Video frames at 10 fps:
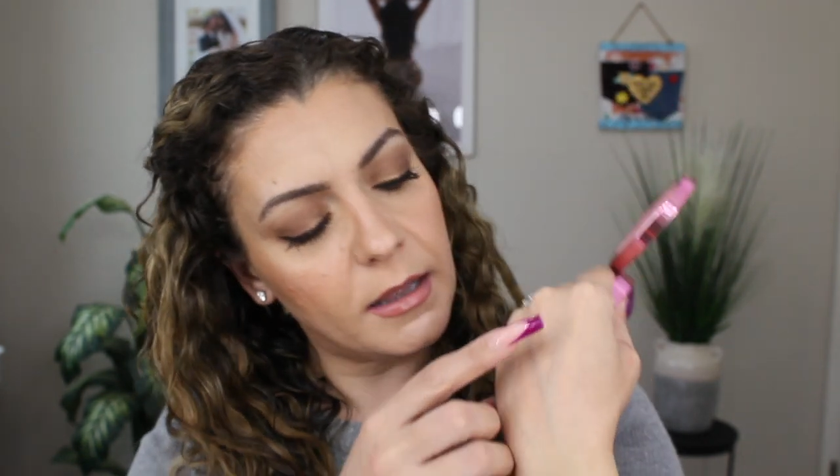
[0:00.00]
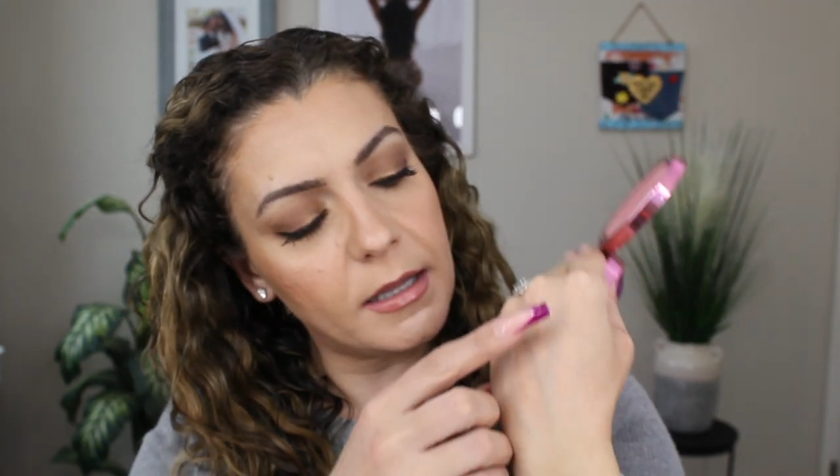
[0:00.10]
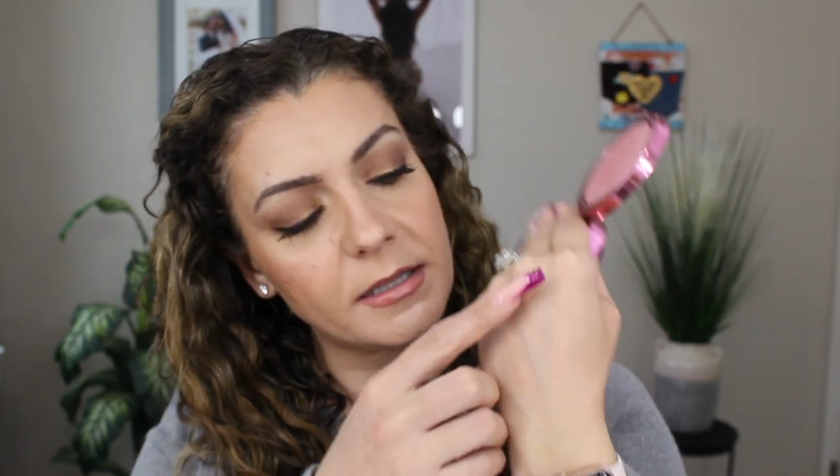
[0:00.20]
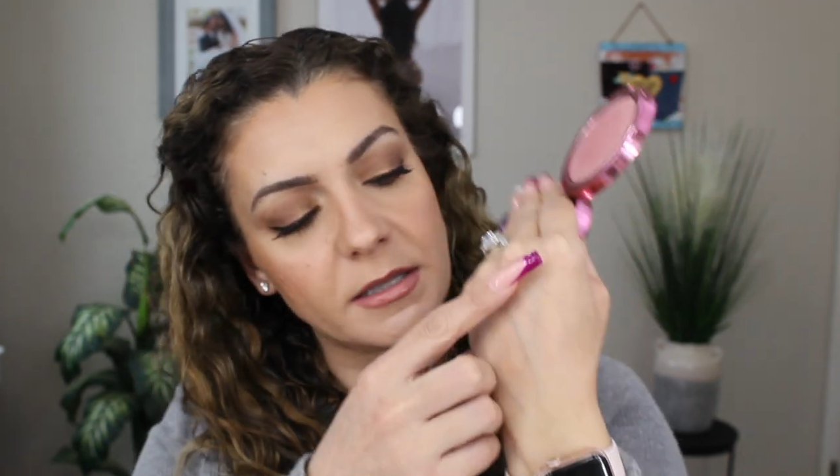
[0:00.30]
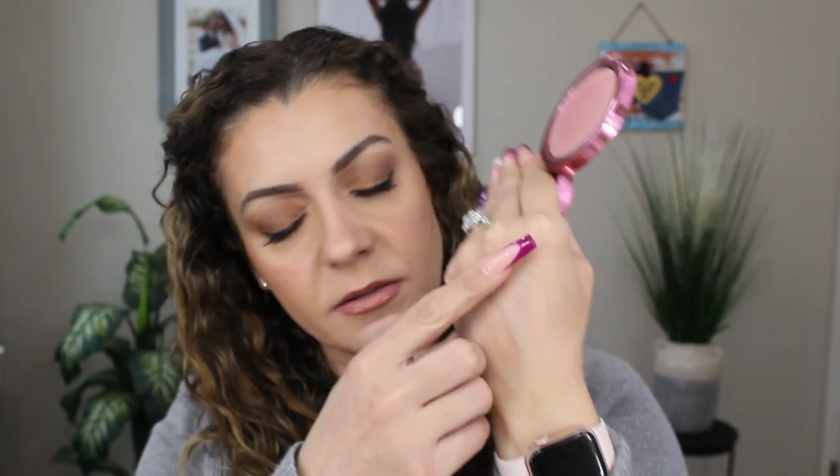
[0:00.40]

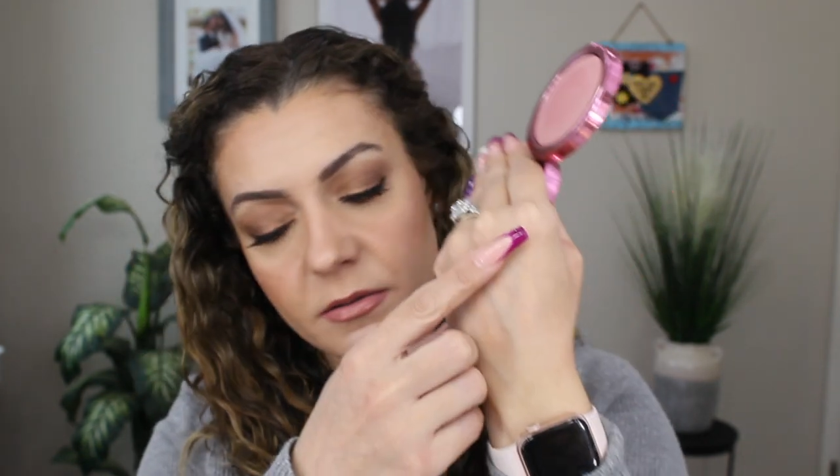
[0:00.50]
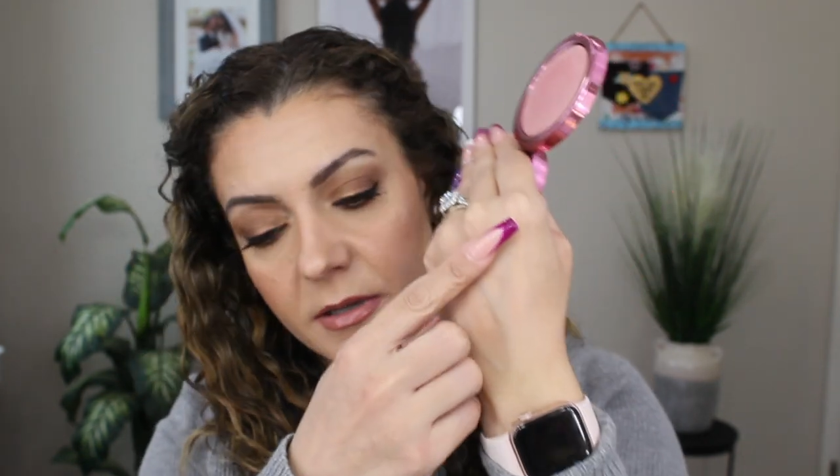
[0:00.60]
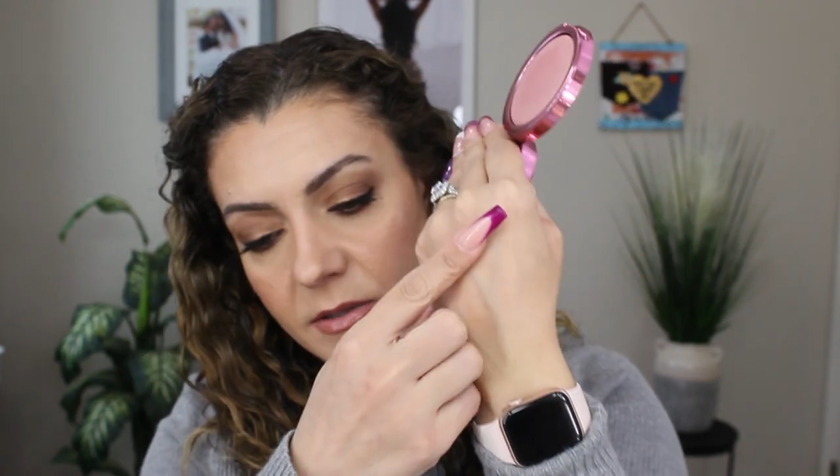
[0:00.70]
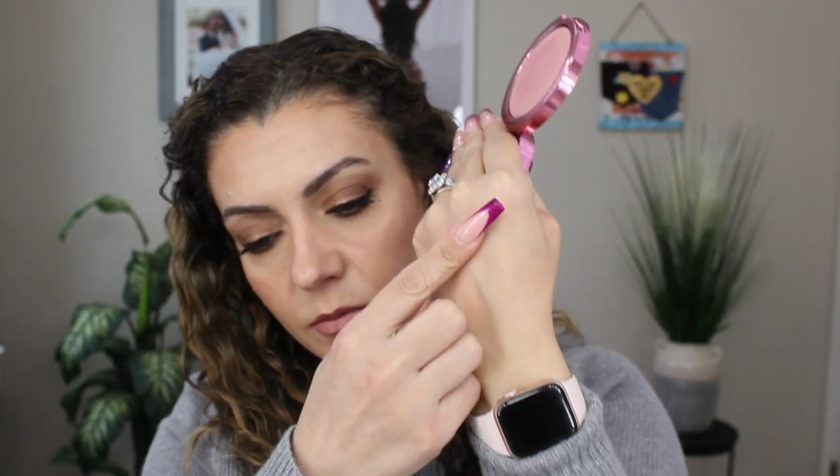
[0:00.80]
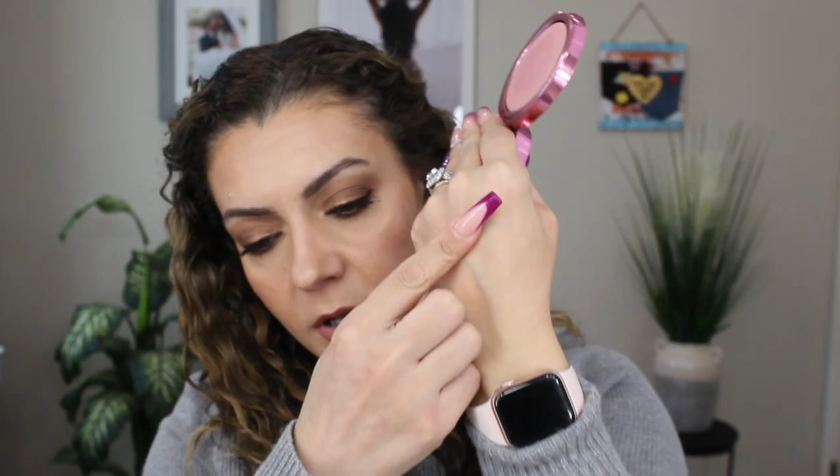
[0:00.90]
Let's do
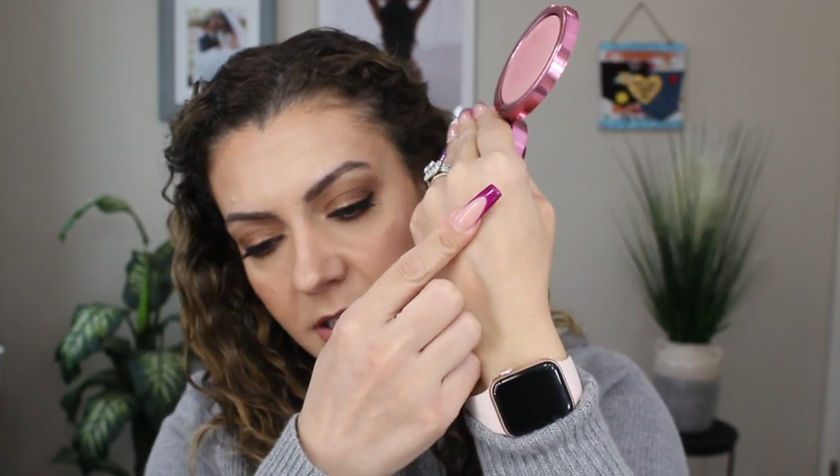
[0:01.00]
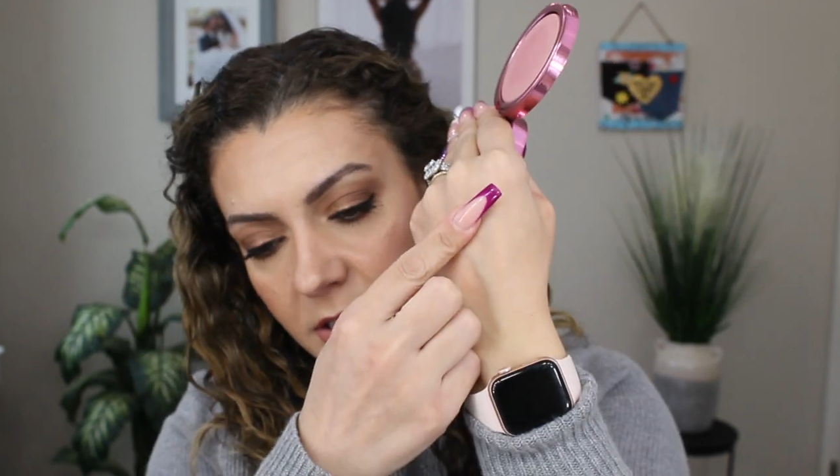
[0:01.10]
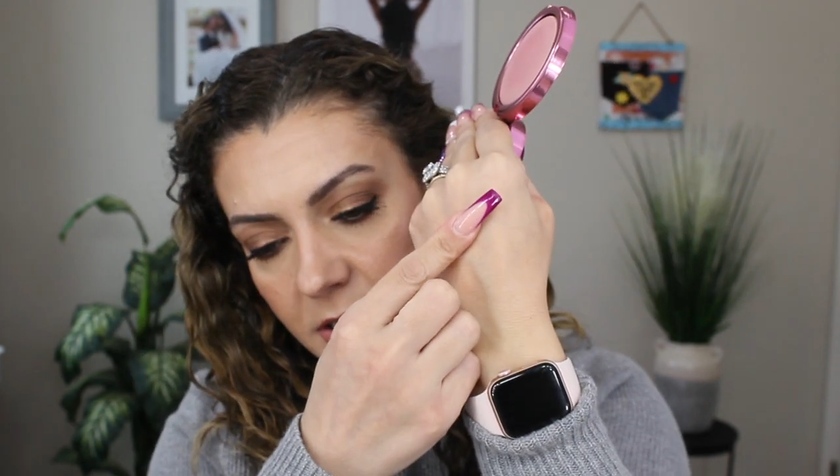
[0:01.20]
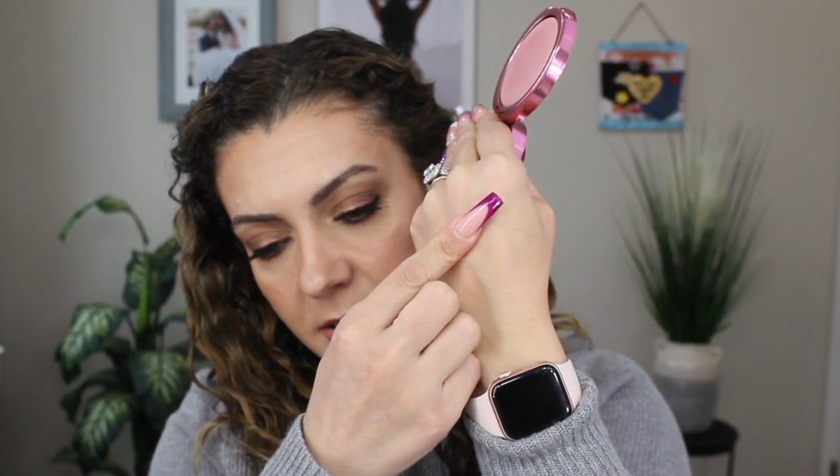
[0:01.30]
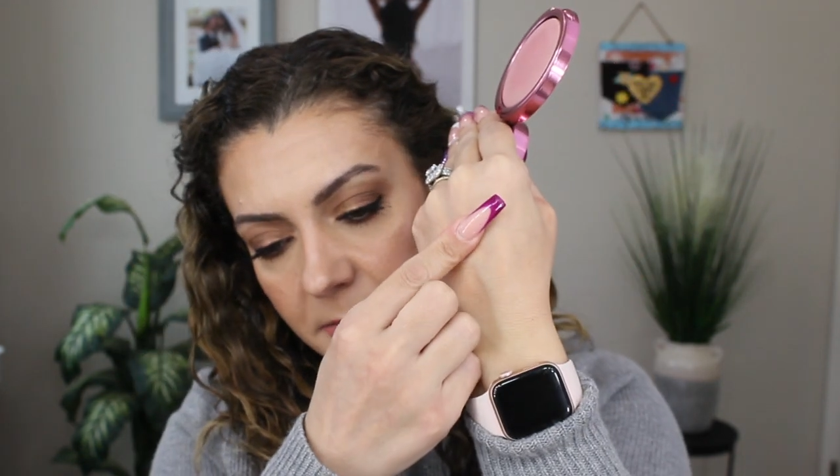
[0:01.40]
a
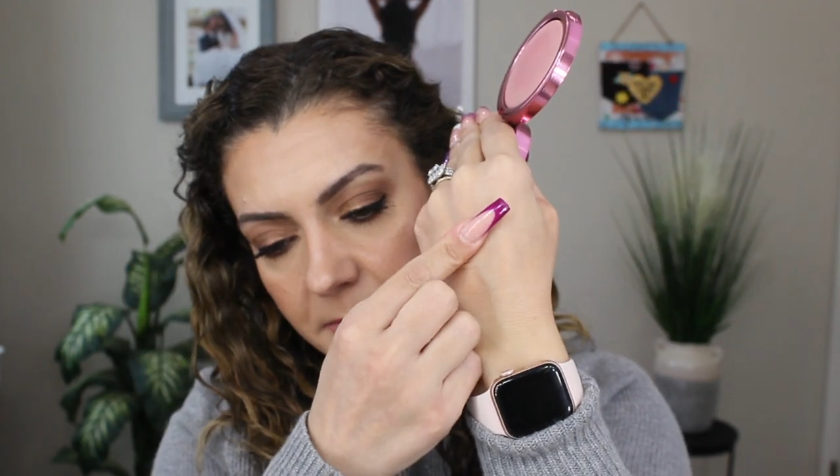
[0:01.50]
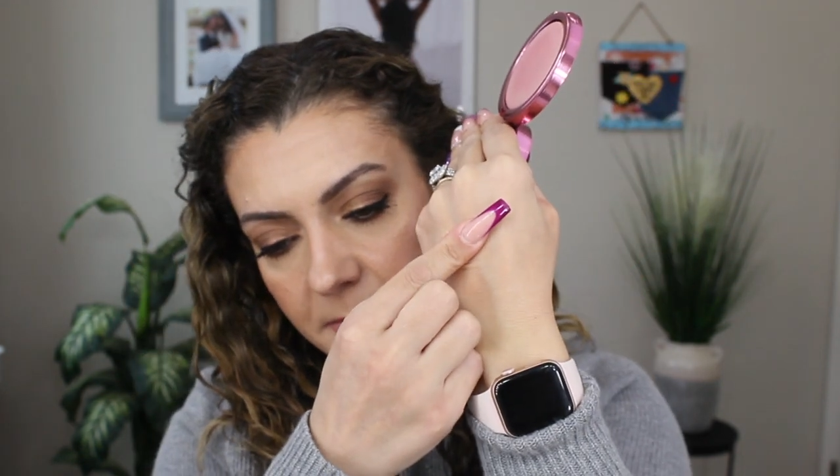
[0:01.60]
swatch.